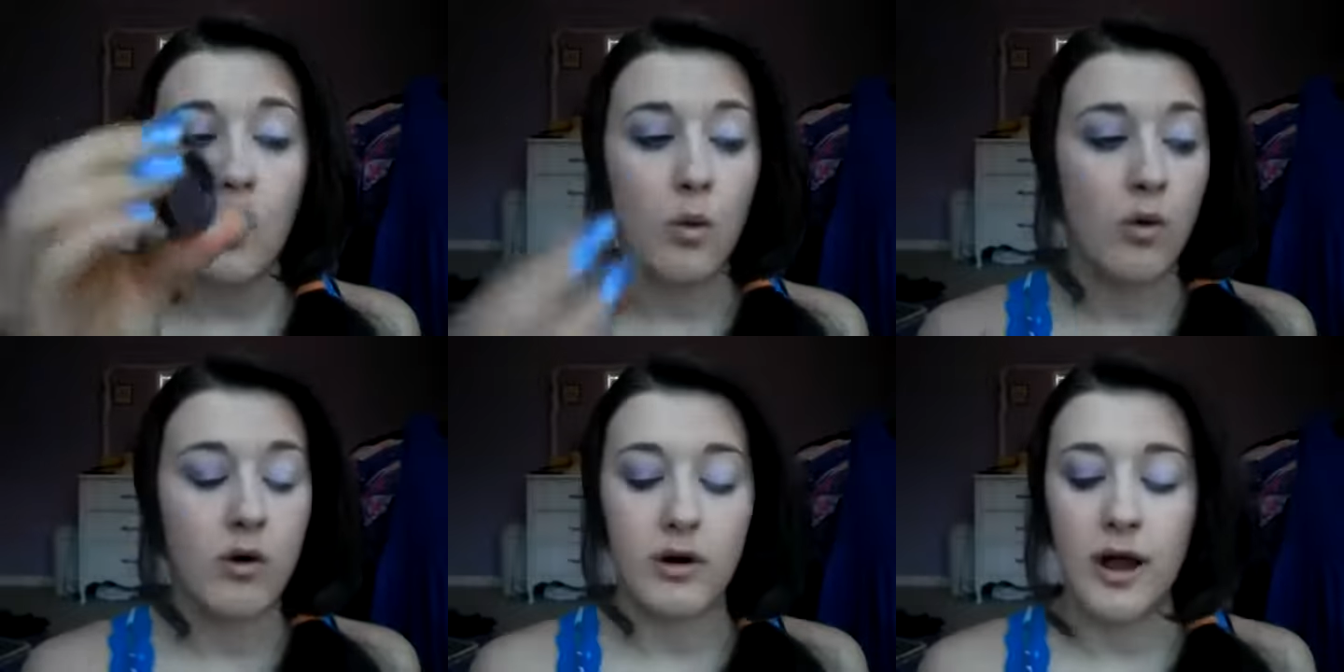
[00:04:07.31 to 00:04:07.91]

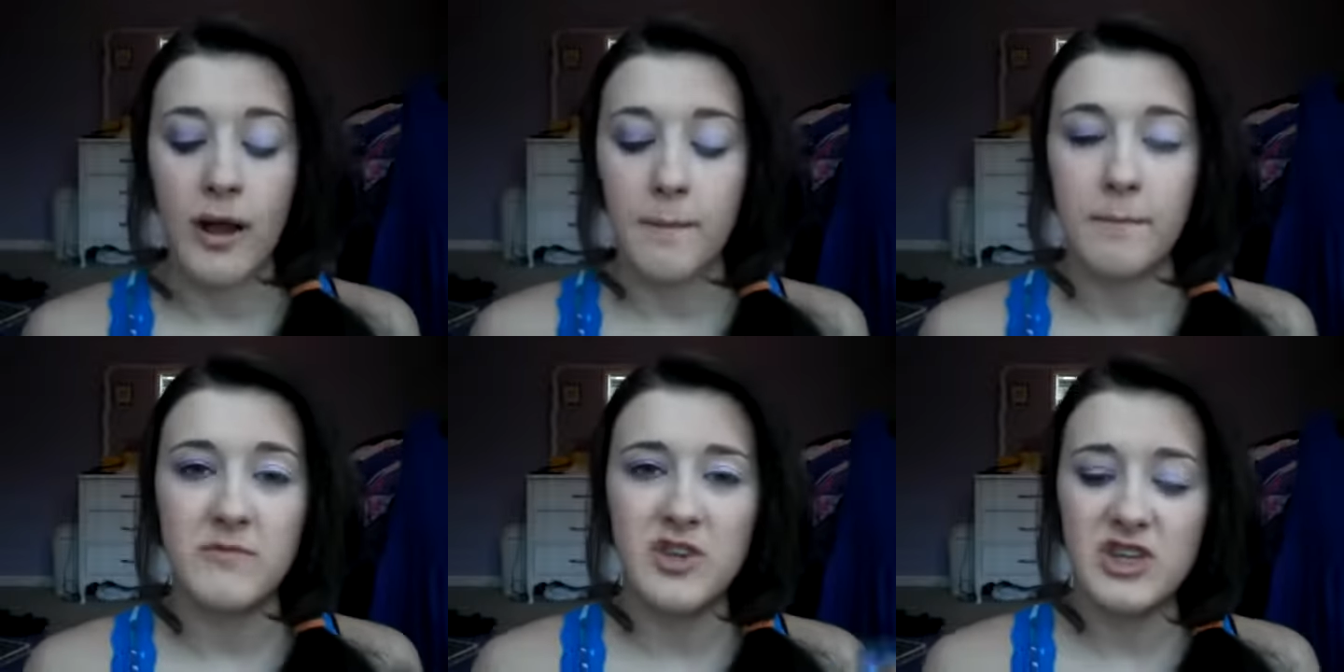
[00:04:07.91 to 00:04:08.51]
or
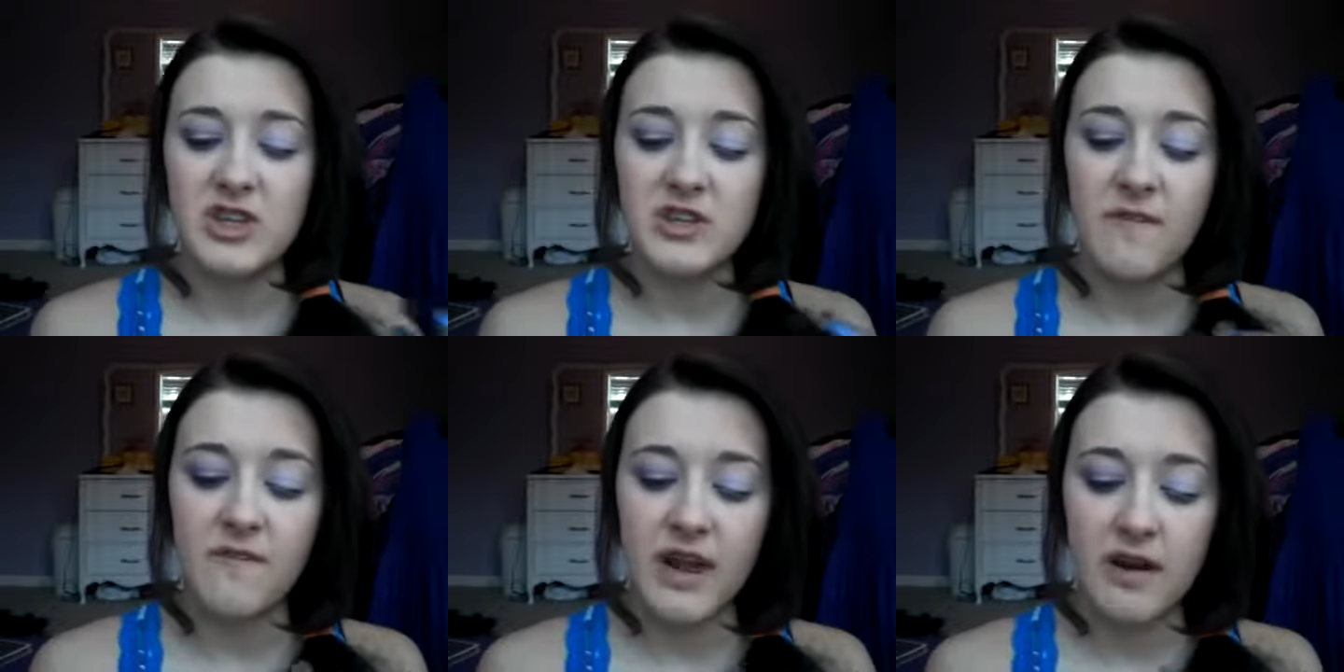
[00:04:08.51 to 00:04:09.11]
just use a
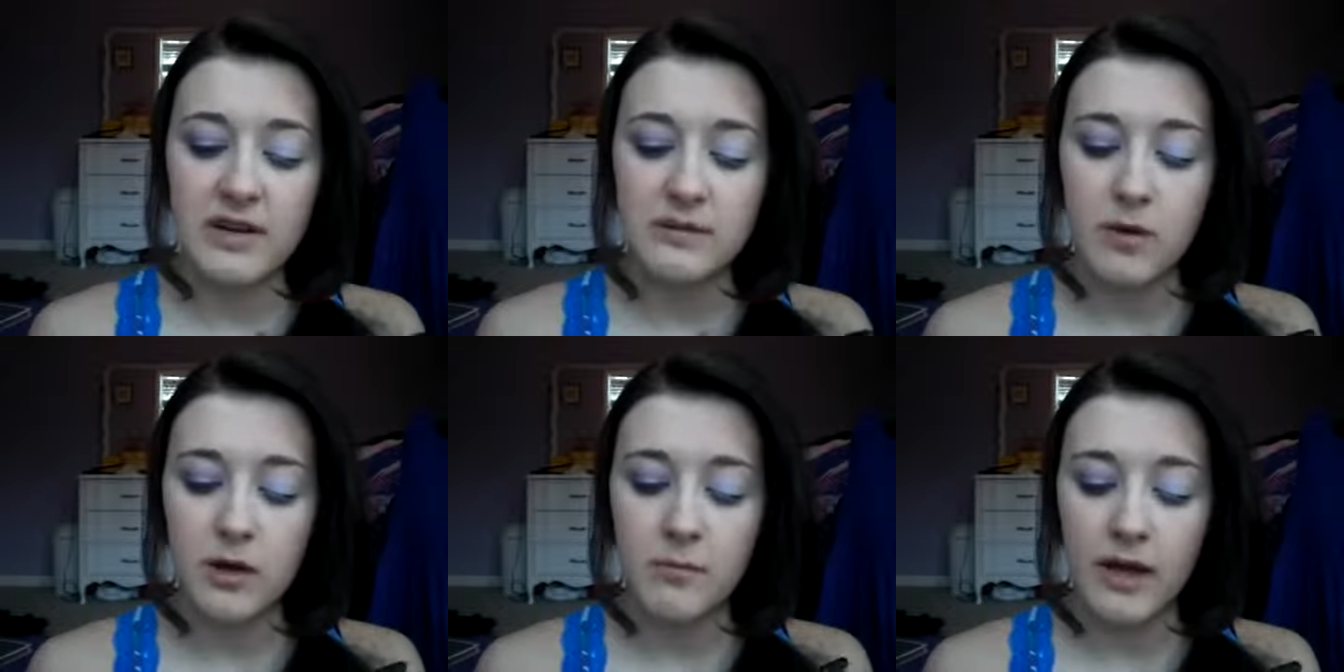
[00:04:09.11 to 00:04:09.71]
very
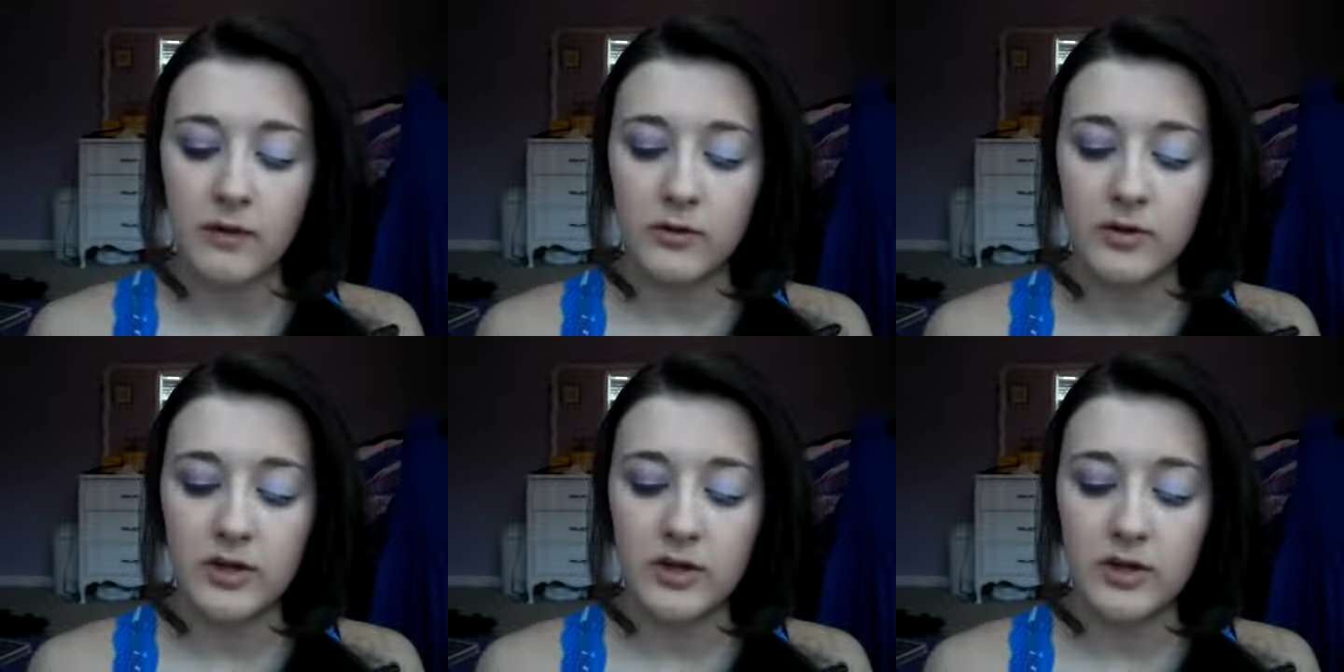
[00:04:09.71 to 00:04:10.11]
small amount.